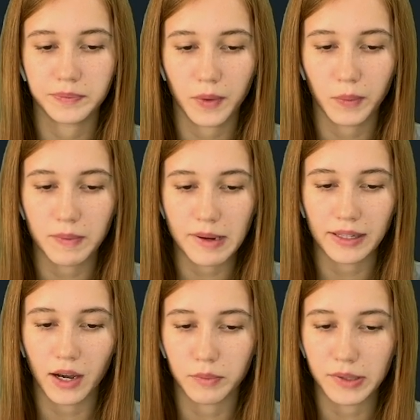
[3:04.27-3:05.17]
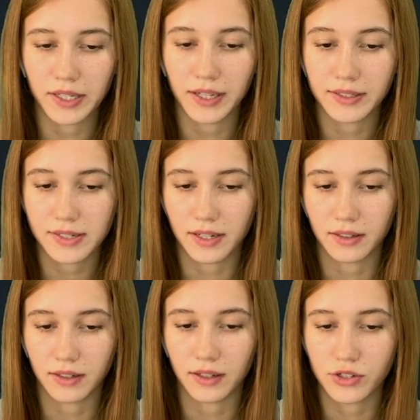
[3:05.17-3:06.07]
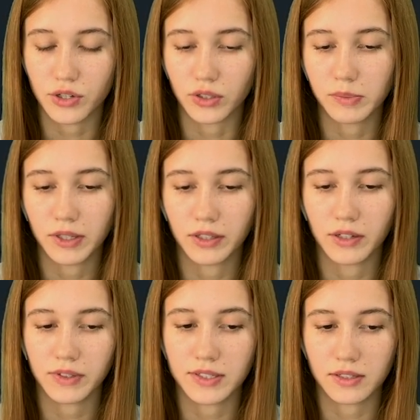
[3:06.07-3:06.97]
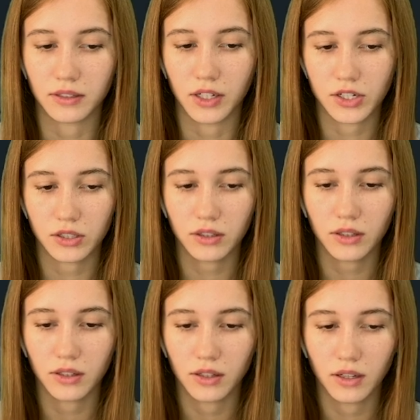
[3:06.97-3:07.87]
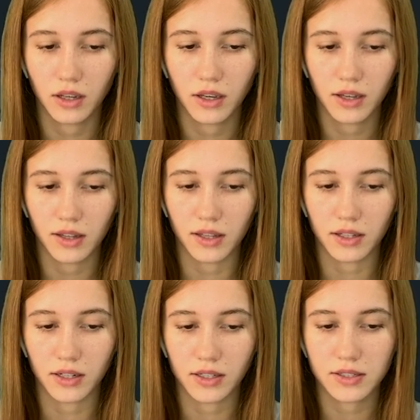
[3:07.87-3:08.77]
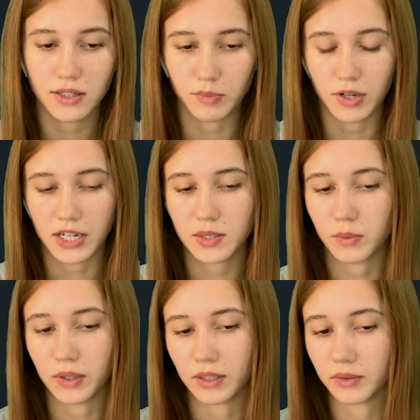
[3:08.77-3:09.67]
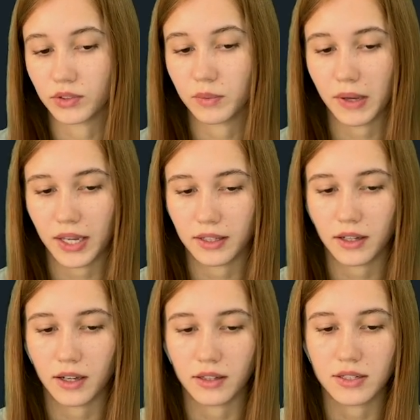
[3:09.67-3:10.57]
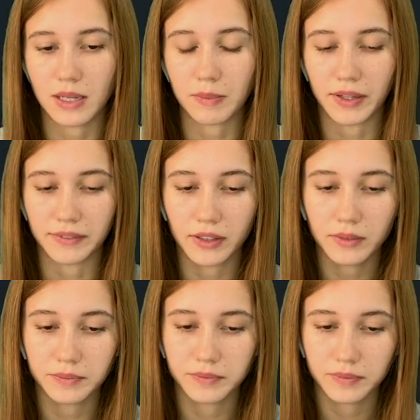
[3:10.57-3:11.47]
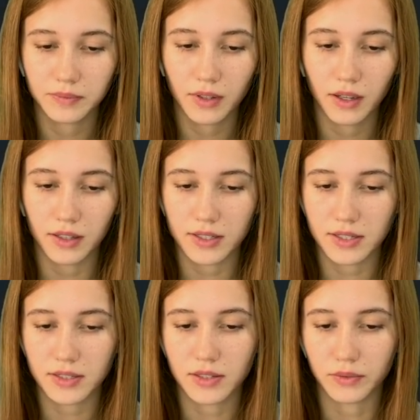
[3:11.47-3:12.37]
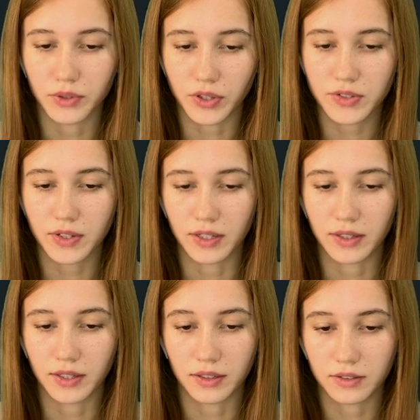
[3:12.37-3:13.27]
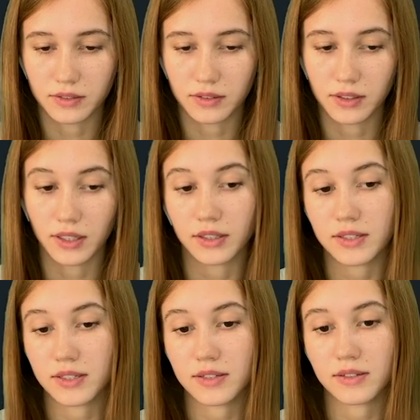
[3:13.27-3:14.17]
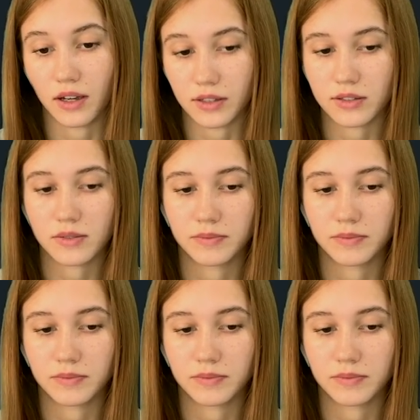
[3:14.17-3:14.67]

We may now be entering a short period of consolidation. That is, the price will remain at the same level. This is the first thing the analysis says.